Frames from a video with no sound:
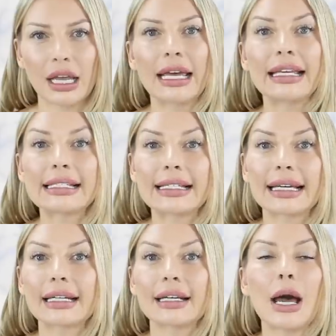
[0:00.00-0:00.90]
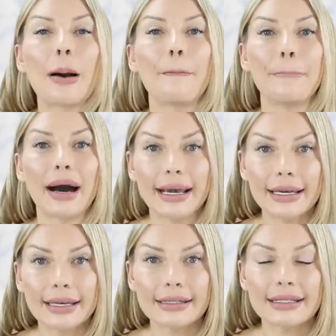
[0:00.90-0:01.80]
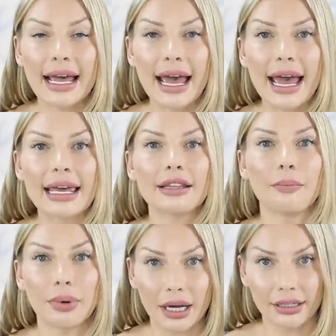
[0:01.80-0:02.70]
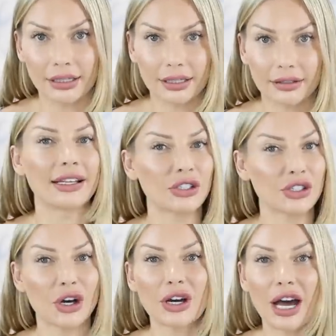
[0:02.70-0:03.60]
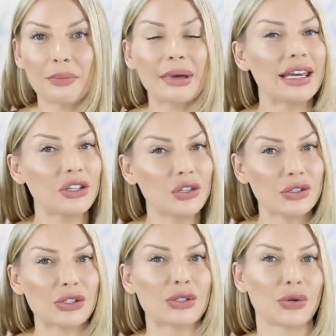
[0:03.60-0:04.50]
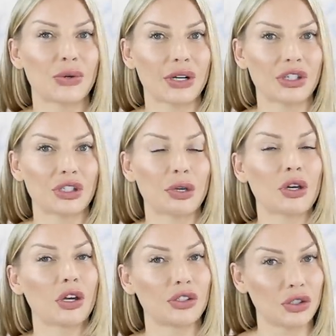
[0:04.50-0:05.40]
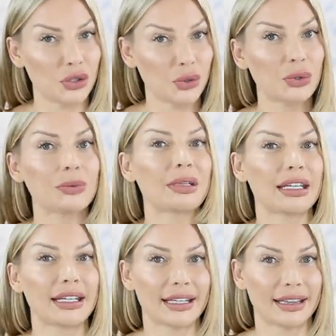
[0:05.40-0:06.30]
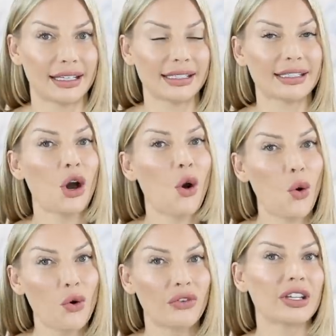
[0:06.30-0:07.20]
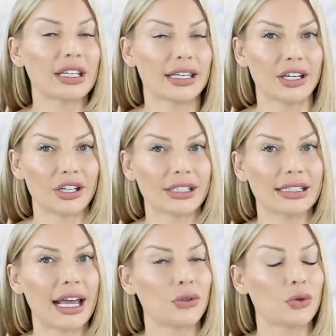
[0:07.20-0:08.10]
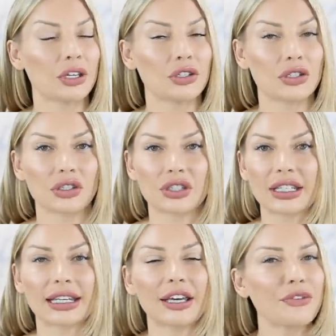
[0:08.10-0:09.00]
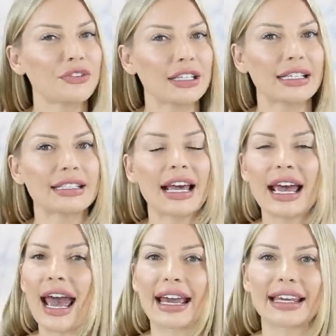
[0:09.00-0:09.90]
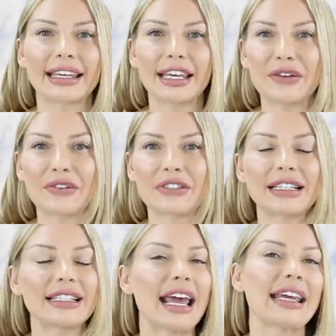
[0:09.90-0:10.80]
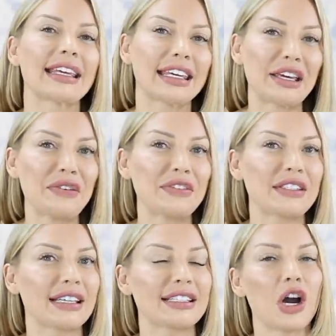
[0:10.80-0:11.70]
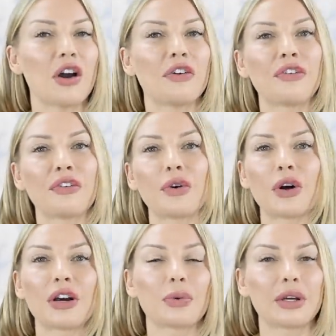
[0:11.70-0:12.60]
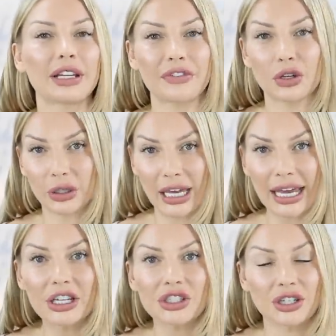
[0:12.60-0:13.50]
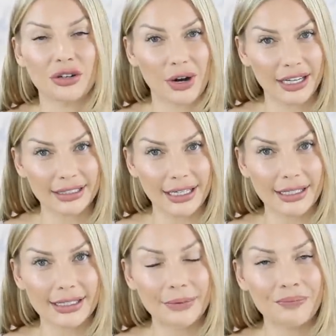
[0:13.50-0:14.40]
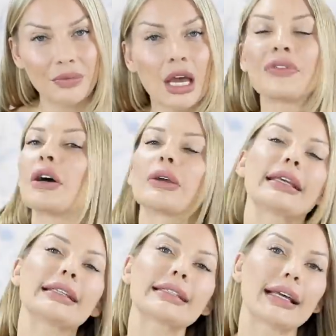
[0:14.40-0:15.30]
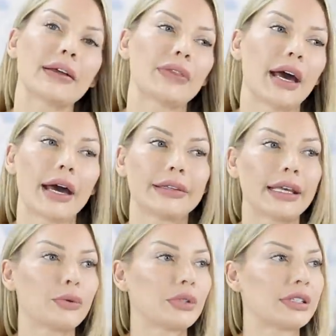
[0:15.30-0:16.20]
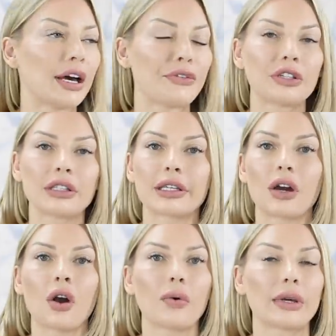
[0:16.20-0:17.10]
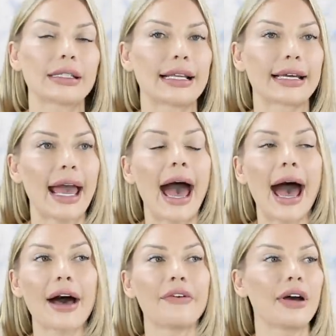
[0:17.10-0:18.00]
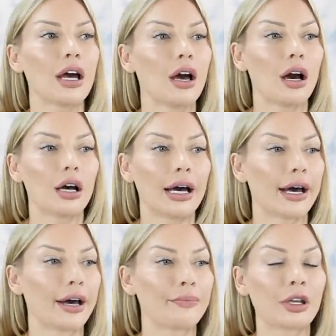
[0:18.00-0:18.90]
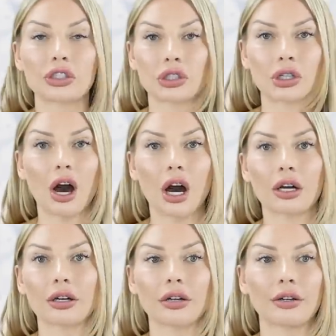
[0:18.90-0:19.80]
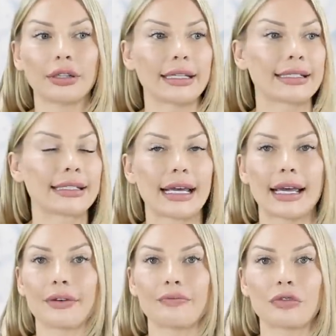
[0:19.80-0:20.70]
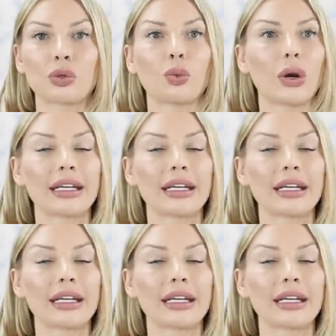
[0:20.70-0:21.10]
He said, buy it in bulk and stock up in your storage because you will be needing this over the years and you can just gift it and gift it and gift it for whenever occasion arises. Now he said that they would definitely always like have a stock, let's say 20